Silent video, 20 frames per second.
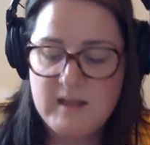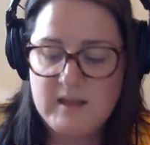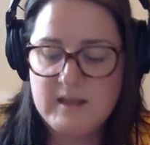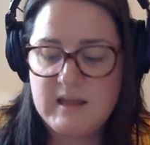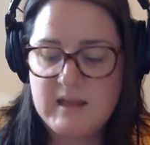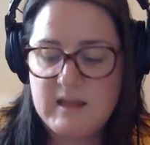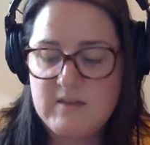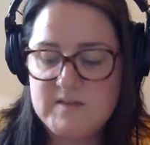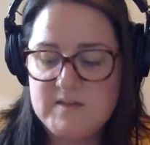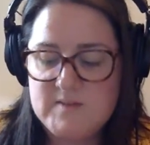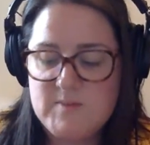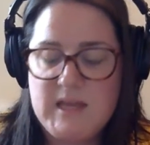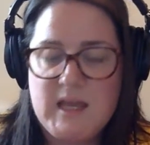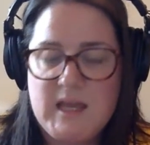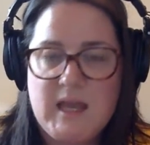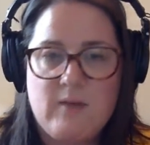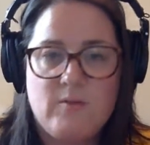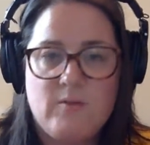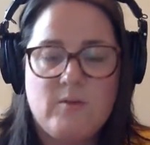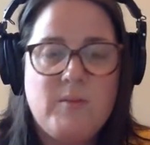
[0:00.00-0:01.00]
gives
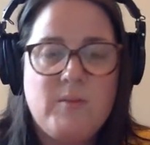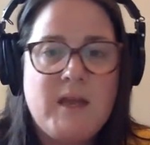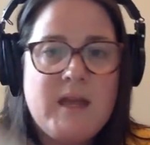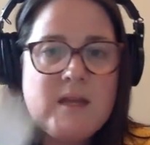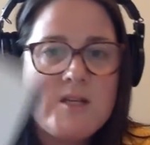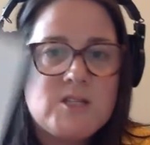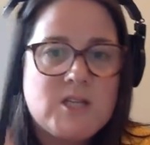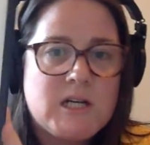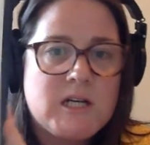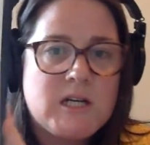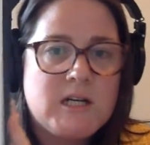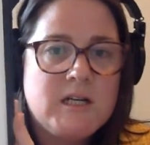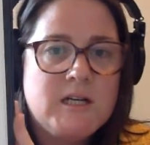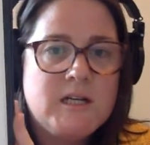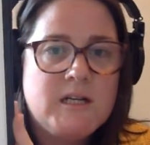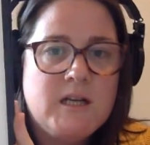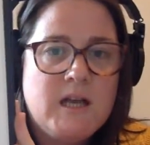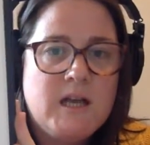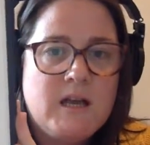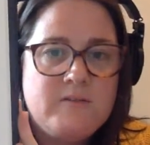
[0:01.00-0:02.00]
me a remainder
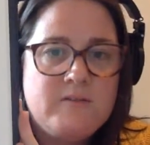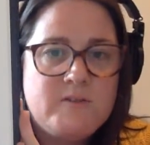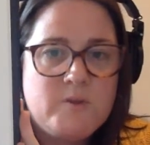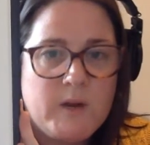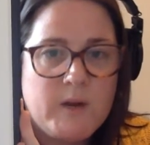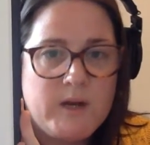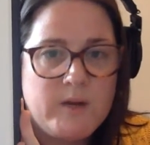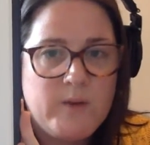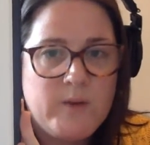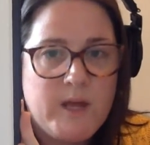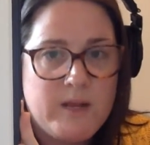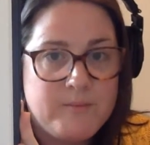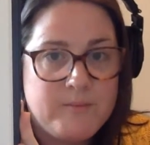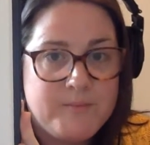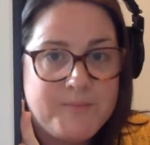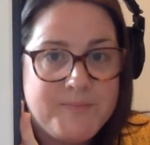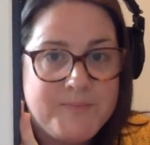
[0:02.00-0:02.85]
of 21.